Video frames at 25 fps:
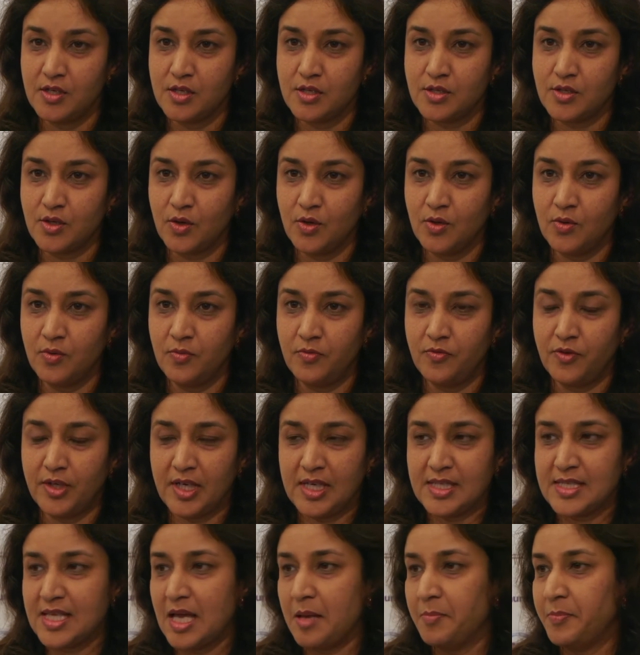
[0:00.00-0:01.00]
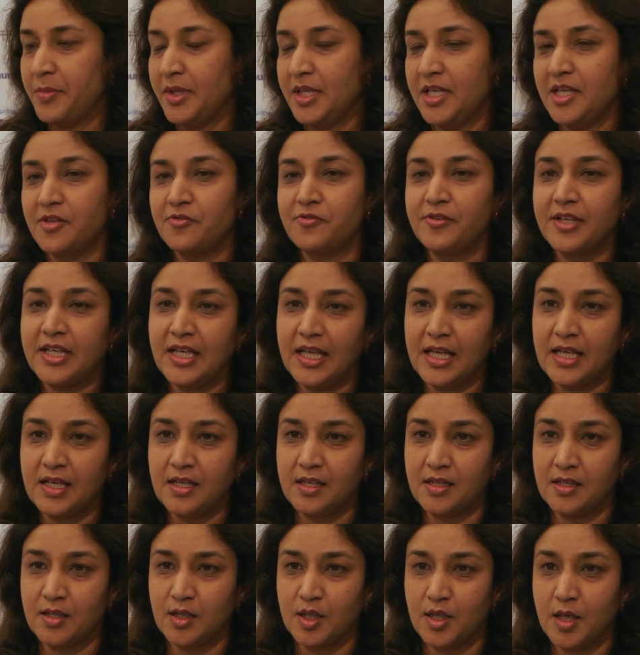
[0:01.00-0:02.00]
So, for example, if we take
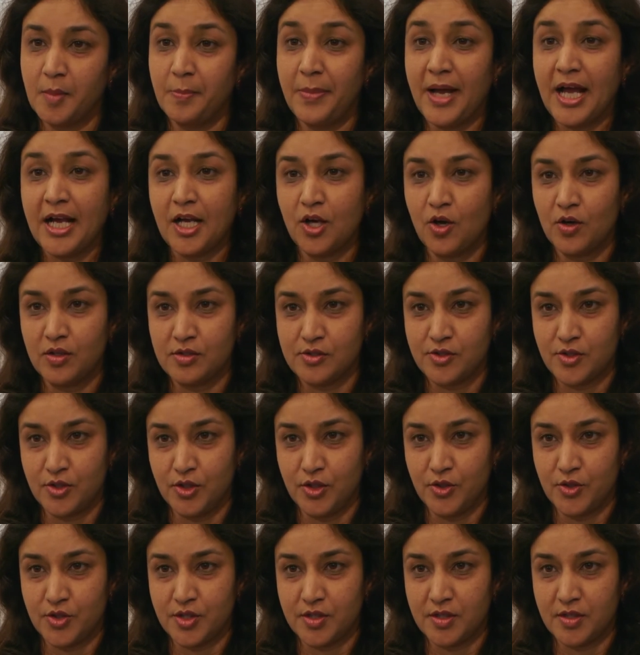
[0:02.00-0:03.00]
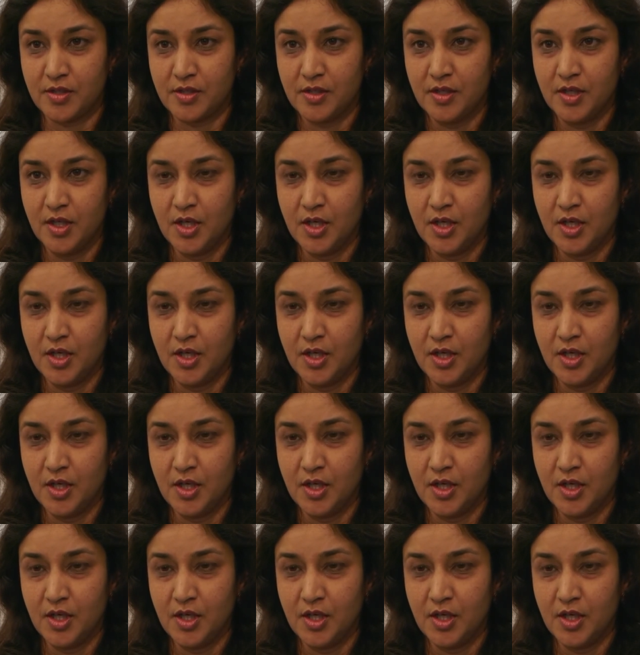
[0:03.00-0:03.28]
a backhaul solution,